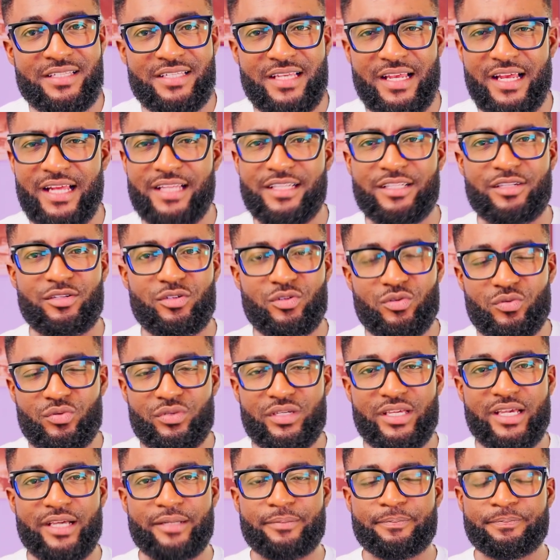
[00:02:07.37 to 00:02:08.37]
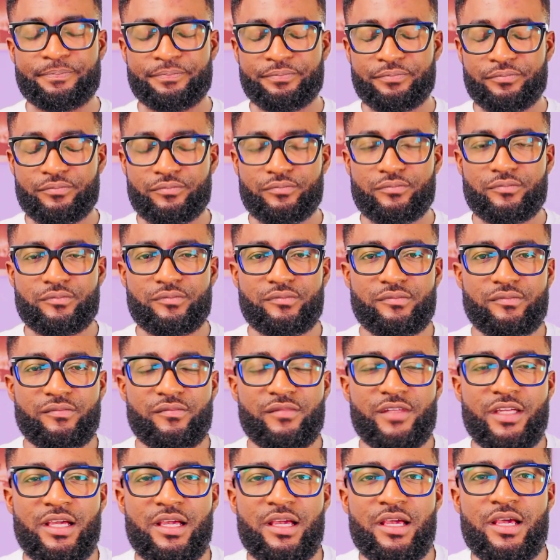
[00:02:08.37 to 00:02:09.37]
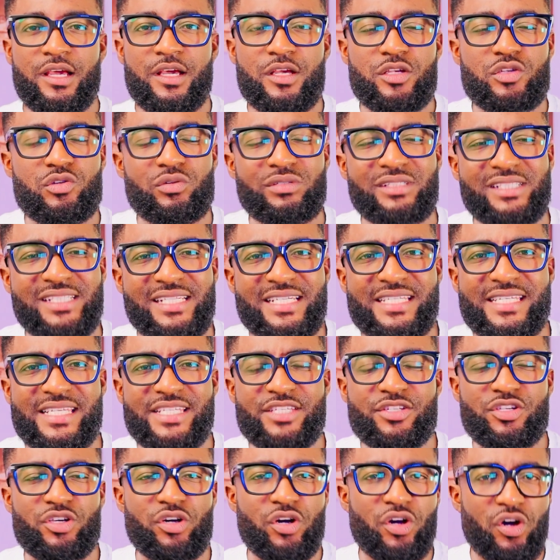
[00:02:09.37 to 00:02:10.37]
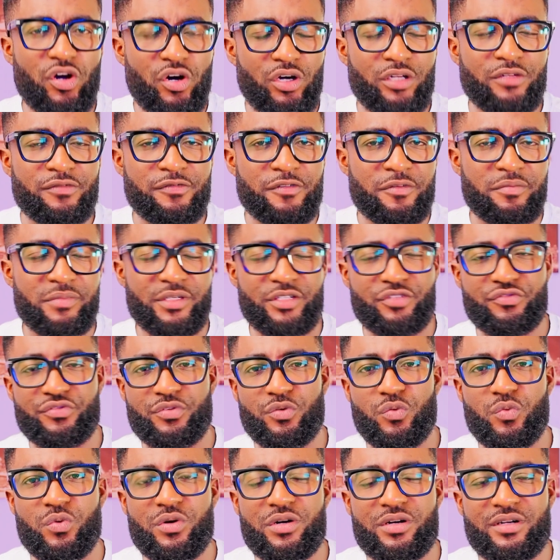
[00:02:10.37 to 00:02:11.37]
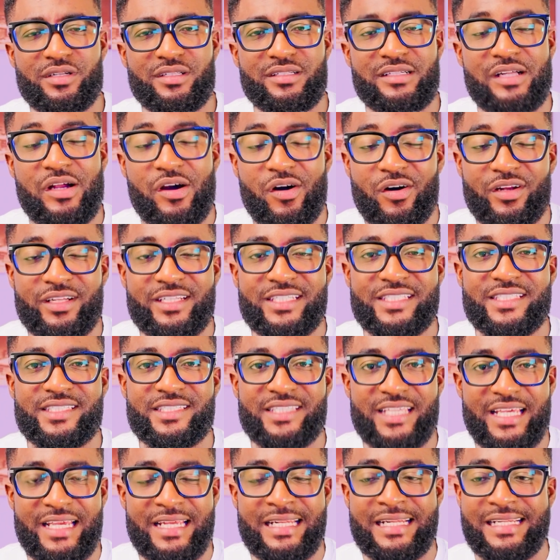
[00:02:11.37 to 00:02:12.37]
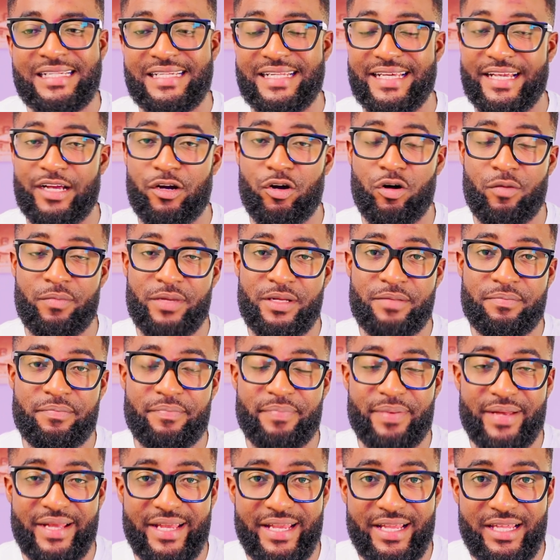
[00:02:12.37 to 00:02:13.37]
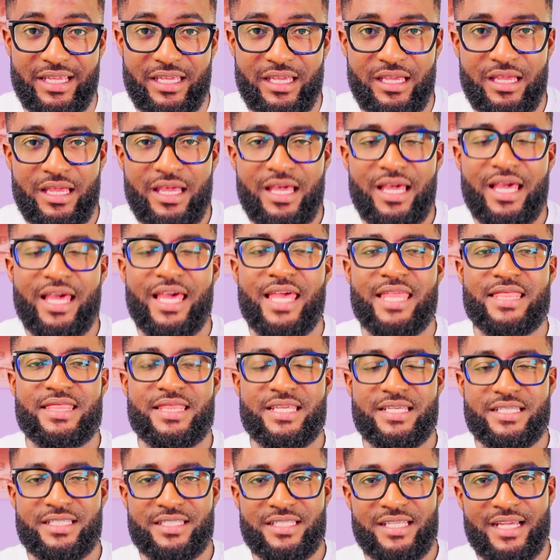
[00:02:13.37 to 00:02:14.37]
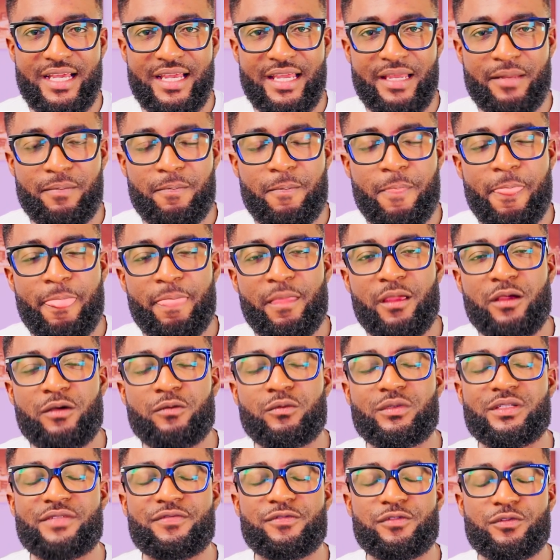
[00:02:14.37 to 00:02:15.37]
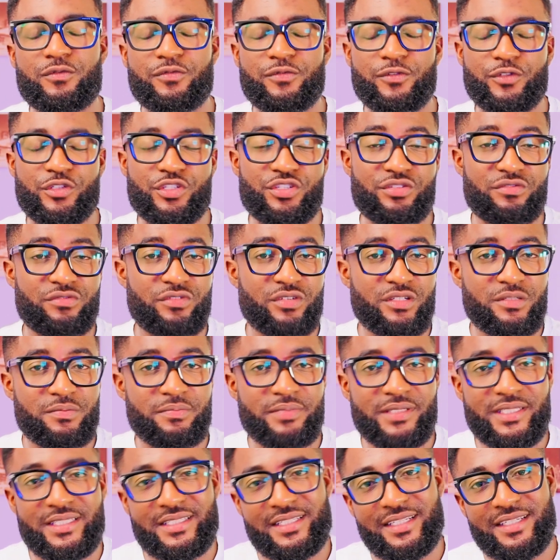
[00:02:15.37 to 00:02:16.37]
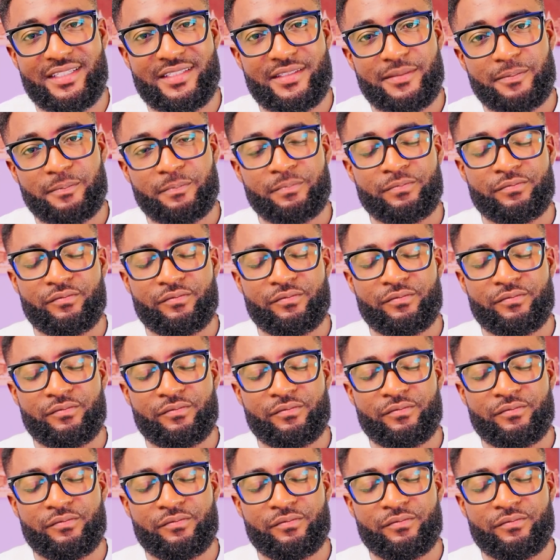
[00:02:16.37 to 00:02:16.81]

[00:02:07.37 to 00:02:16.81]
Hallelujah. So this is your confirmatory word. God is saying they're coming back, and this time for serious business.